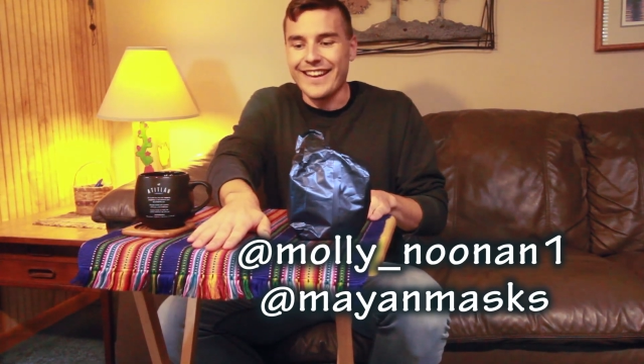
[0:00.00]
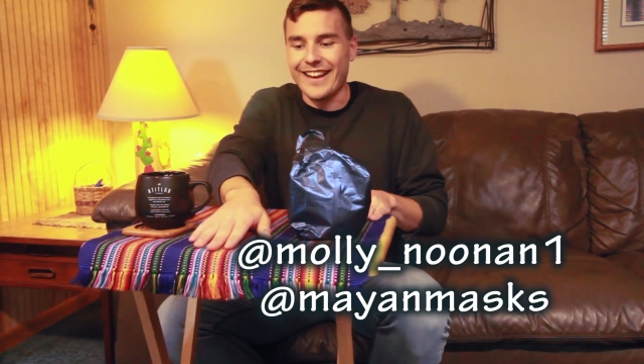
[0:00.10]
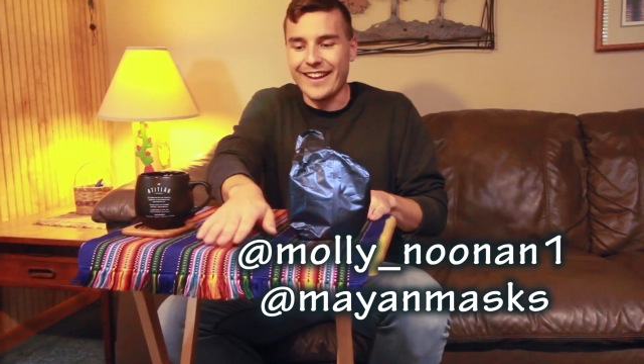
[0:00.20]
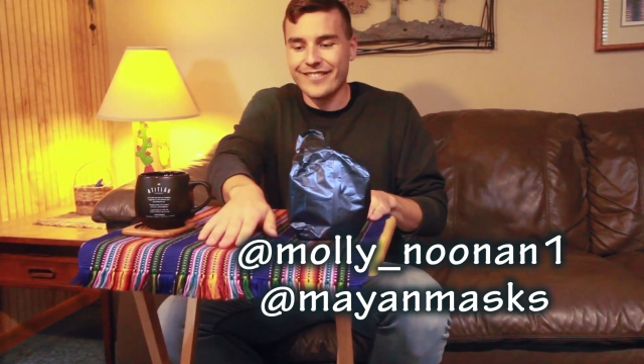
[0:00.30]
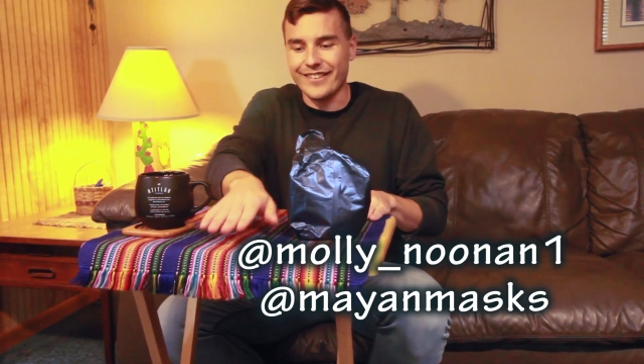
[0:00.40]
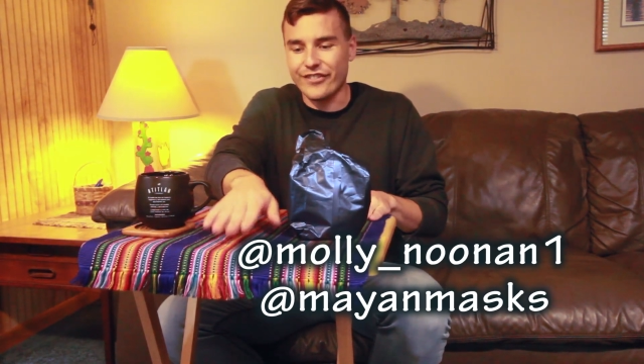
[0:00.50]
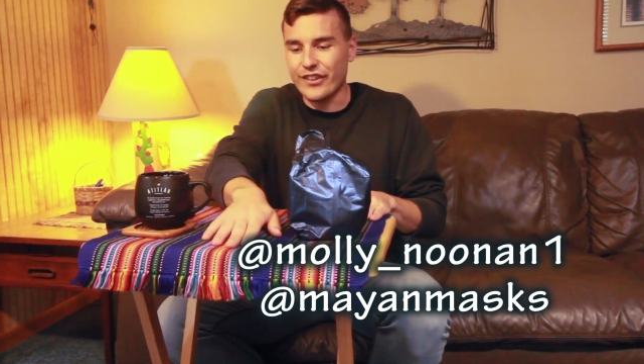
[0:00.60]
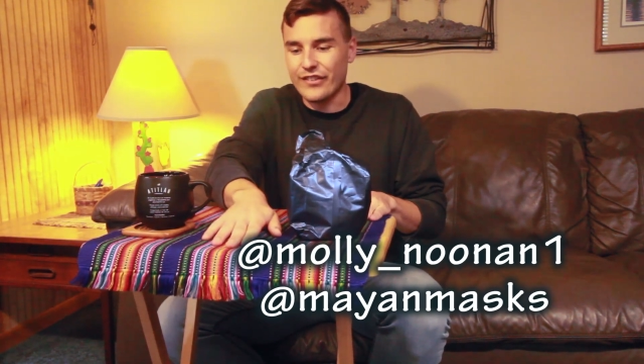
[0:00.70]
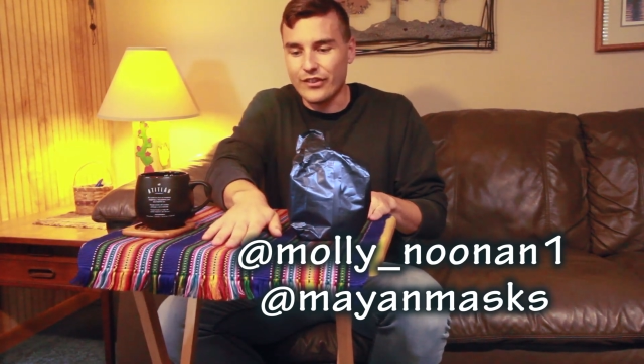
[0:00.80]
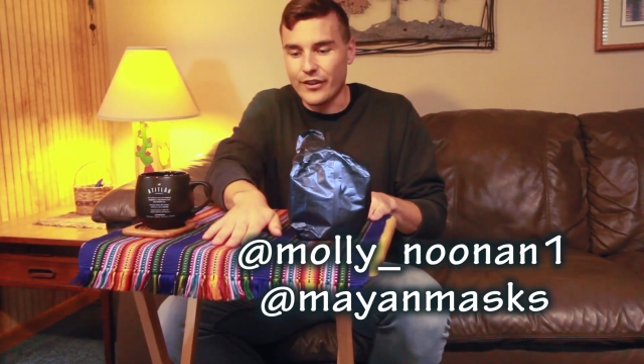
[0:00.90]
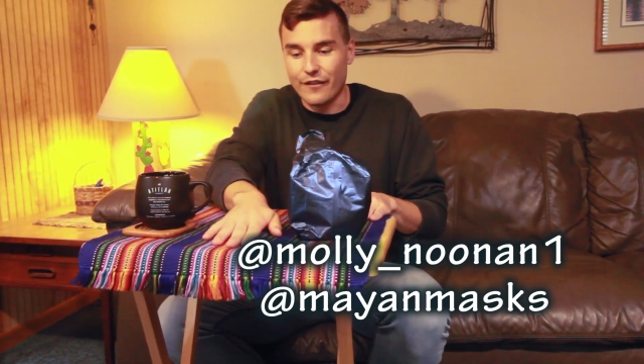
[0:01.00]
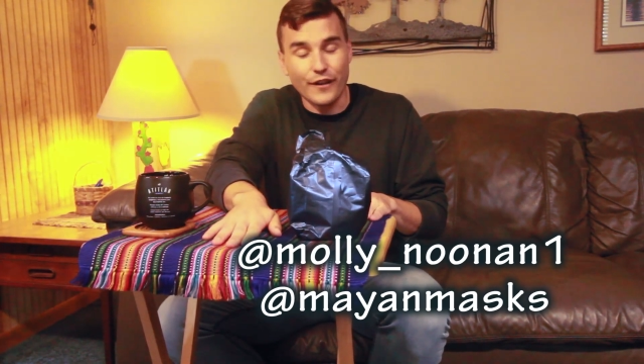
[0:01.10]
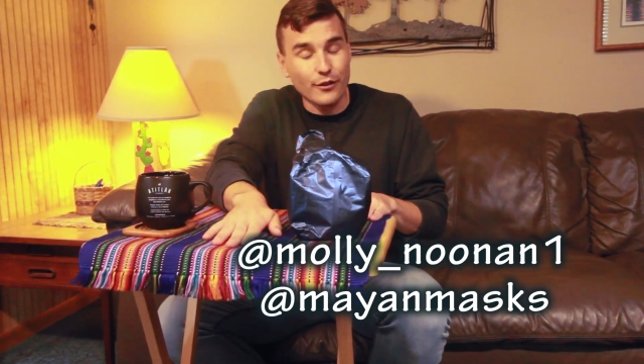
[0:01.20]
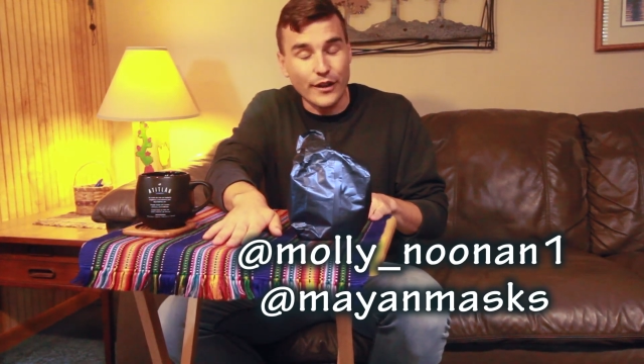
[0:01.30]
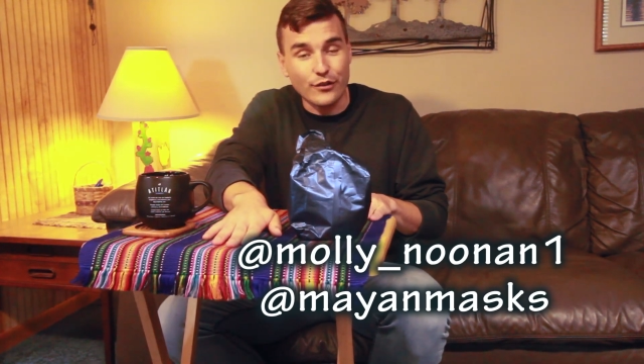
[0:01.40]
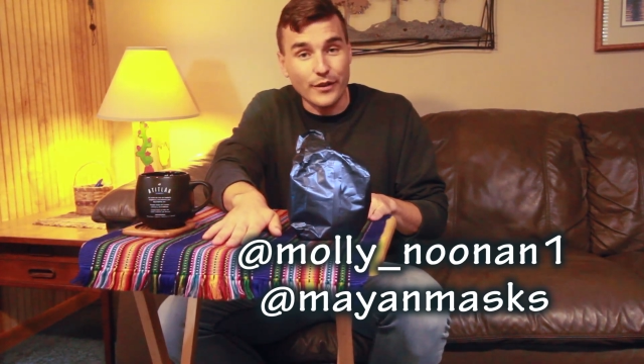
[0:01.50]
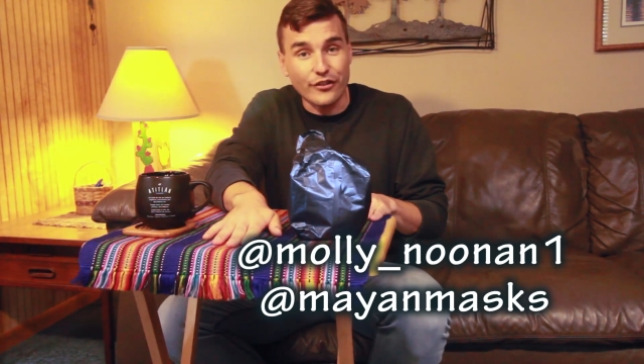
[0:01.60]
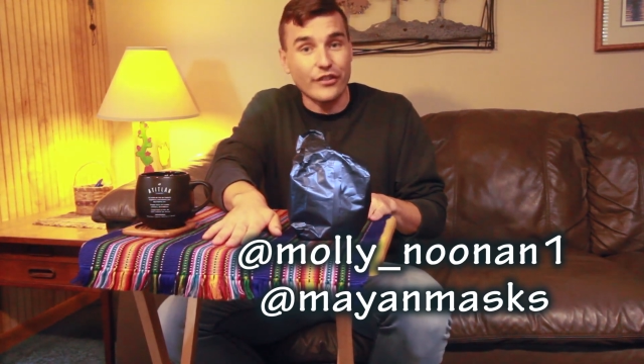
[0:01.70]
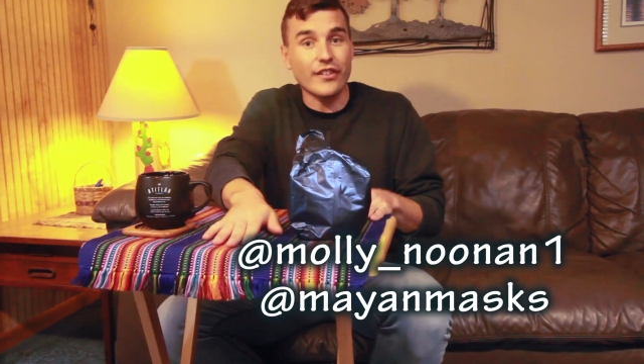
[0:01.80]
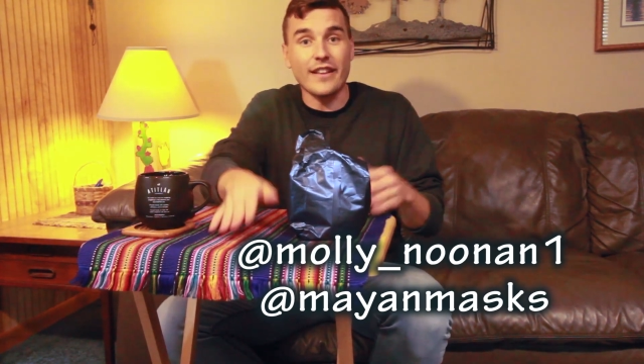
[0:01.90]
and actually she's doing a fundraiser where
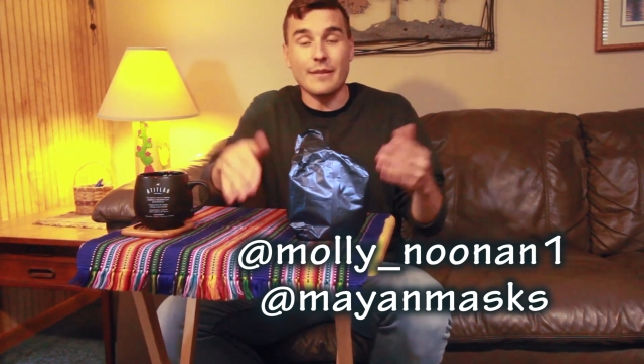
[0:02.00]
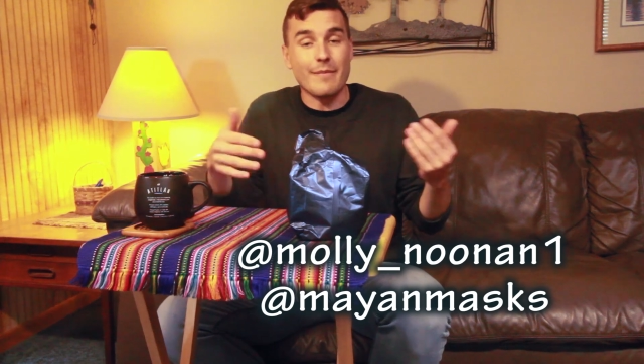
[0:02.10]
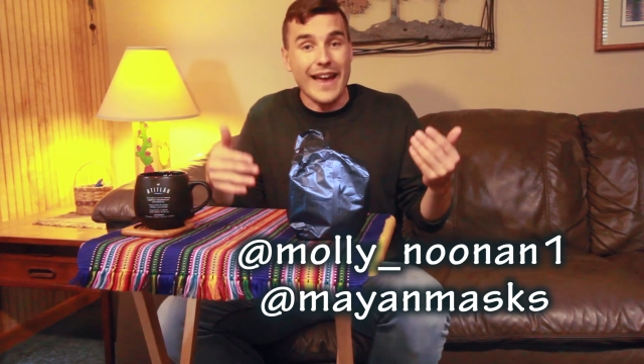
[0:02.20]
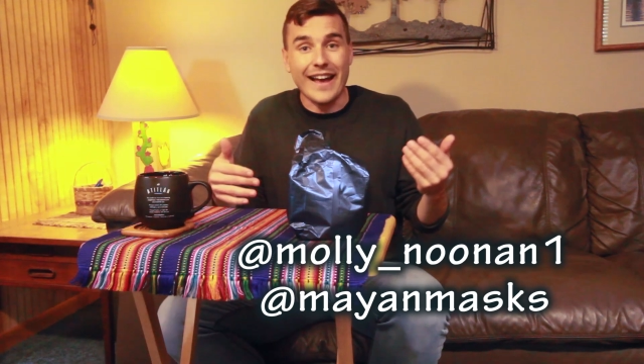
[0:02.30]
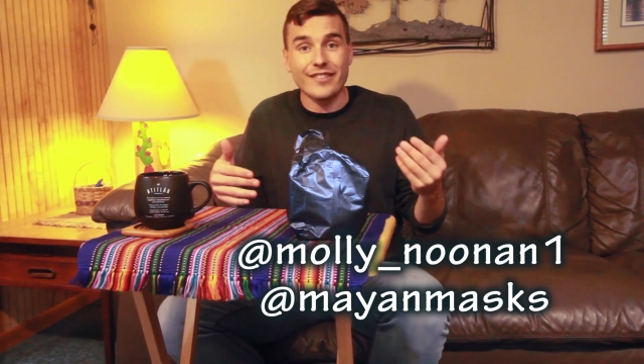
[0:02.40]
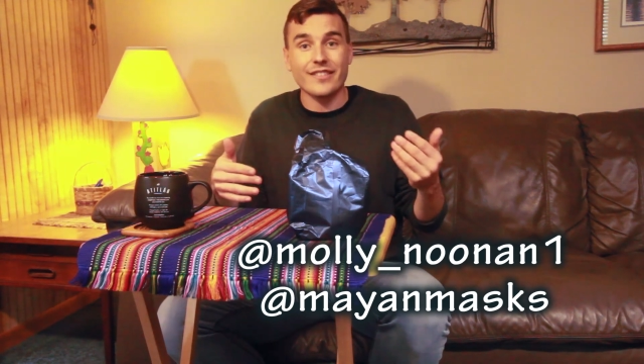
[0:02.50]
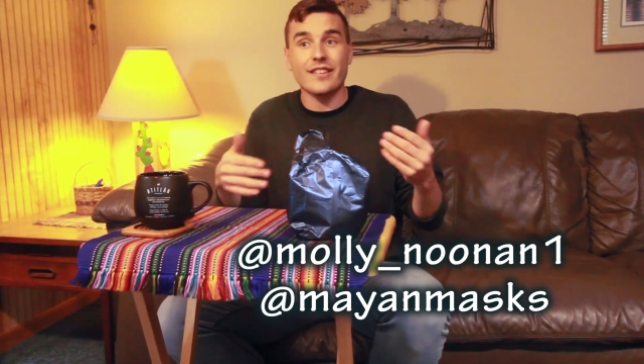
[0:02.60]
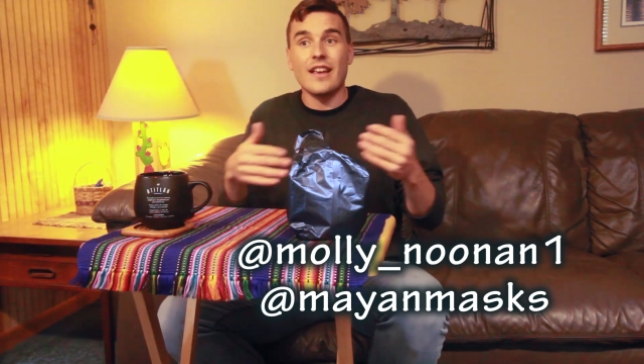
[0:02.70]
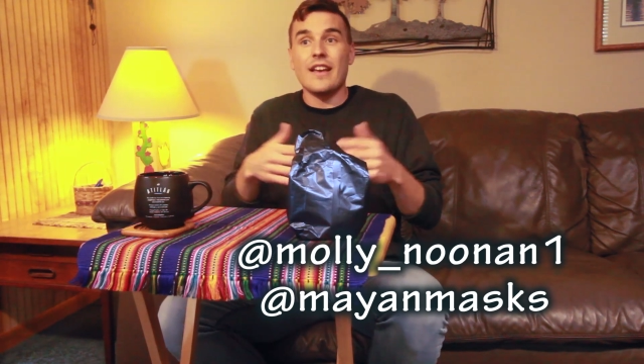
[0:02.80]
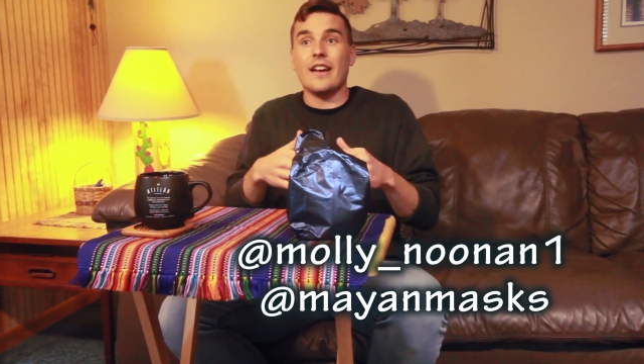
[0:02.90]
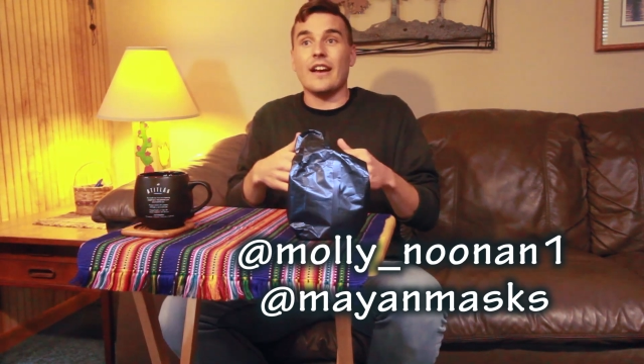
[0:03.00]
she's selling masks